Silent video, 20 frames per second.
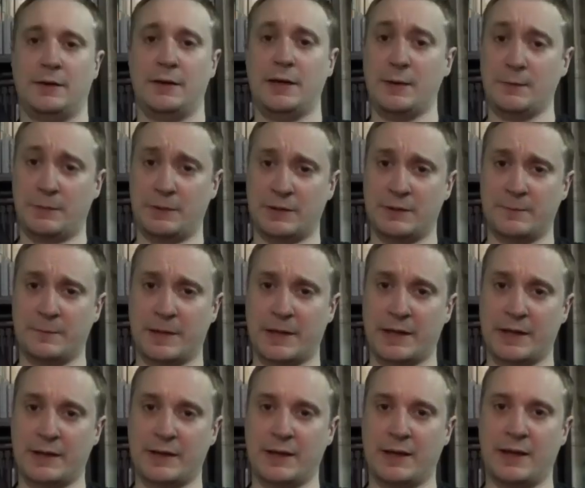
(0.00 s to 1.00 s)
Hey, welcome
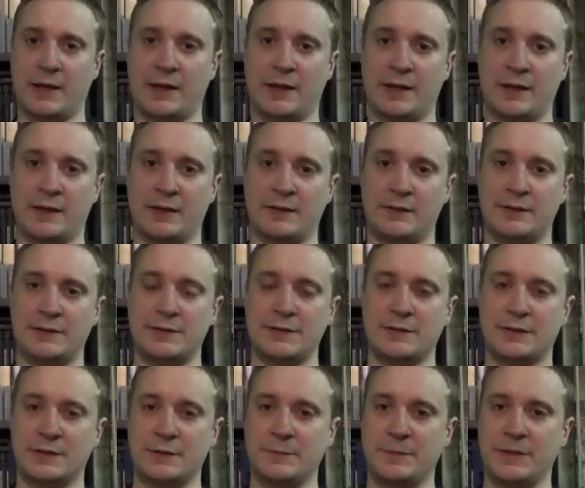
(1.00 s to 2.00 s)
back, and this is
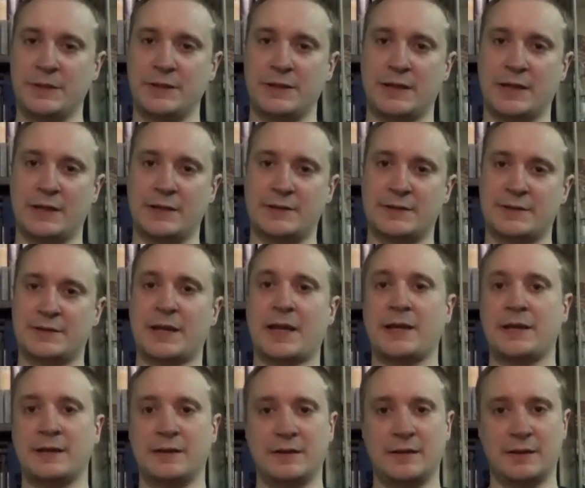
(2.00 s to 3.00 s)
going to be a
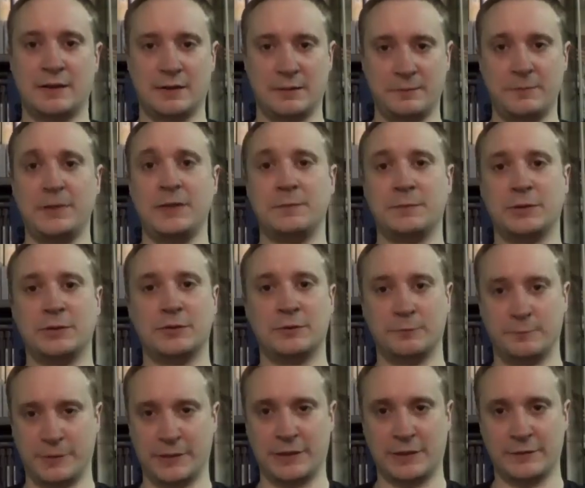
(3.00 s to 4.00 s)
second
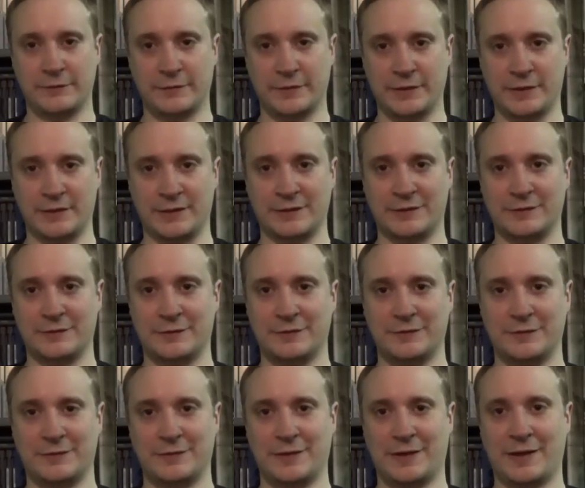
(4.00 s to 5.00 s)
Amiibo pickup video,
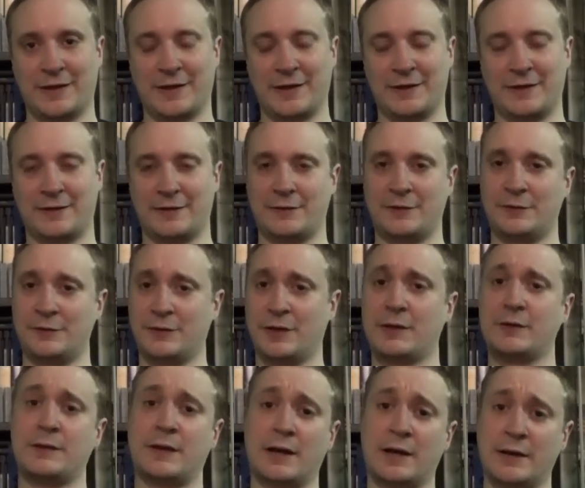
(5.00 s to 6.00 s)
and I know
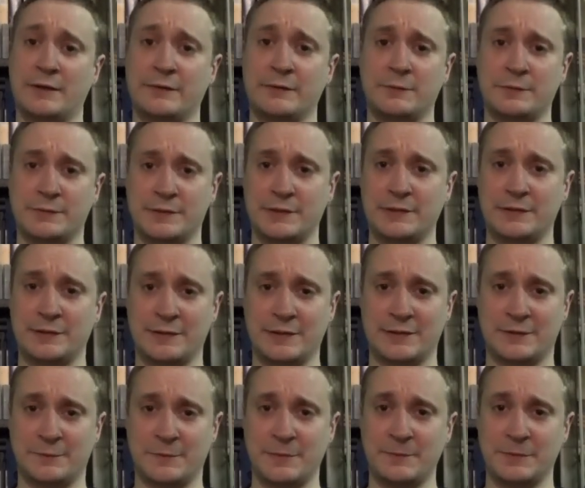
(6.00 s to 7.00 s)
not everyone's into these
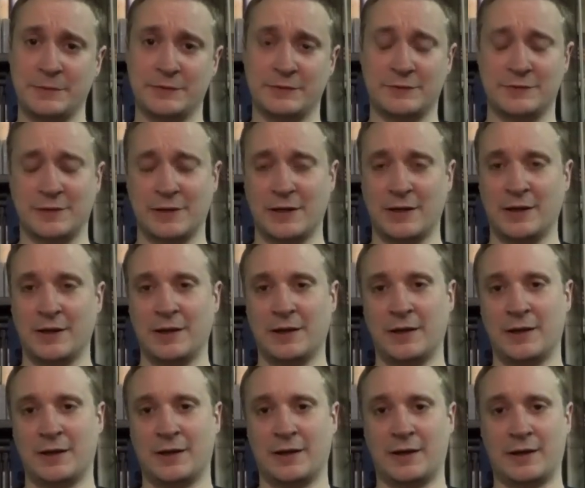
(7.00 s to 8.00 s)
Amiibos,
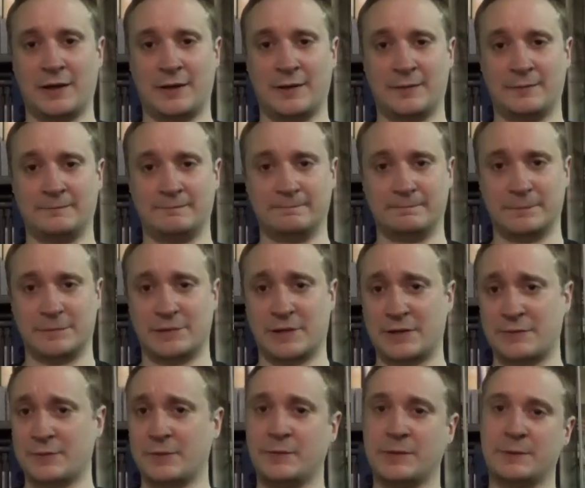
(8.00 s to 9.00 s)
so
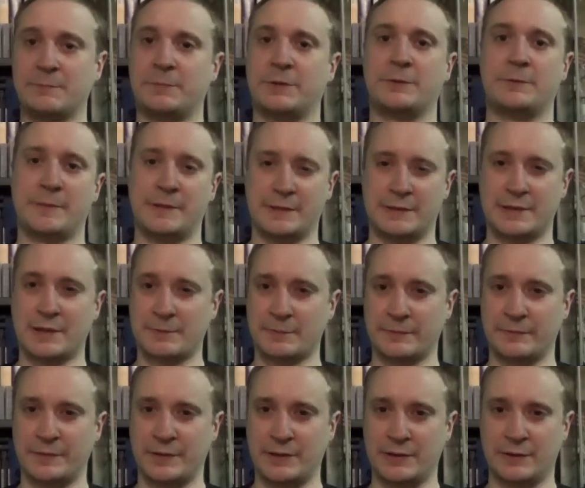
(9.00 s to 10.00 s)
that's why I want to put them in a
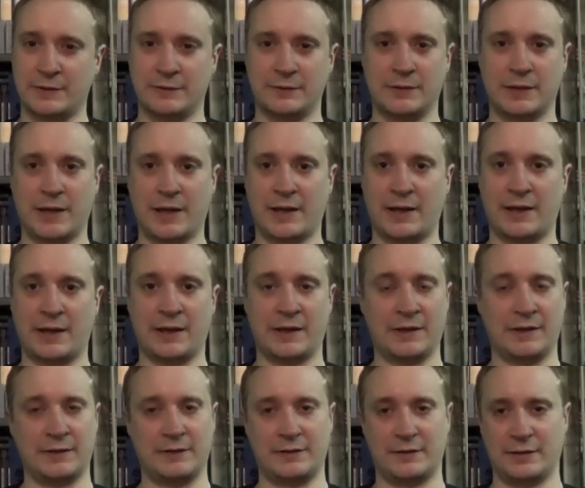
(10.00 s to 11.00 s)
separate video.
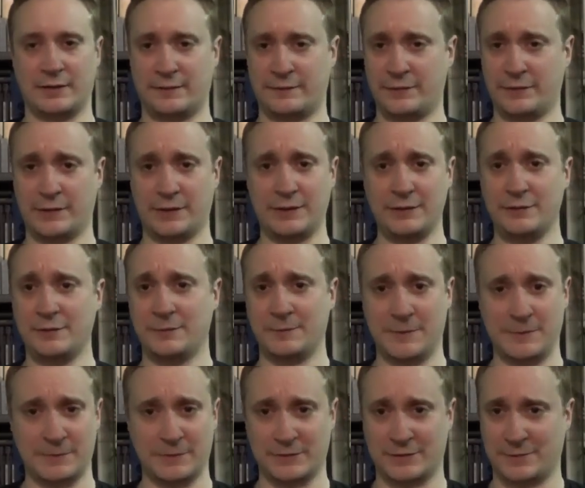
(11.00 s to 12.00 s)
And if you're into
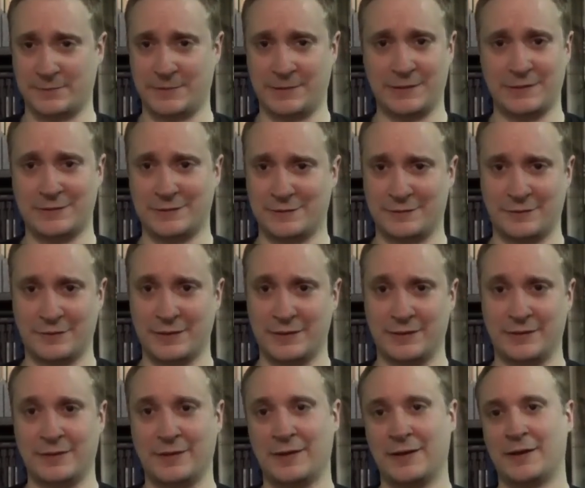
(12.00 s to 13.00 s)
Amiibos, I mean, this is
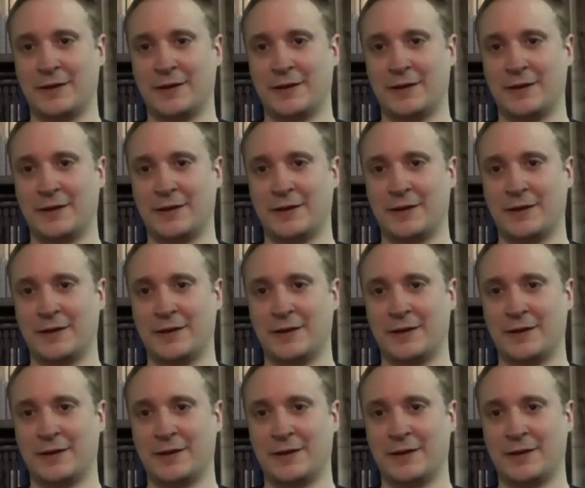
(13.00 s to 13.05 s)
great.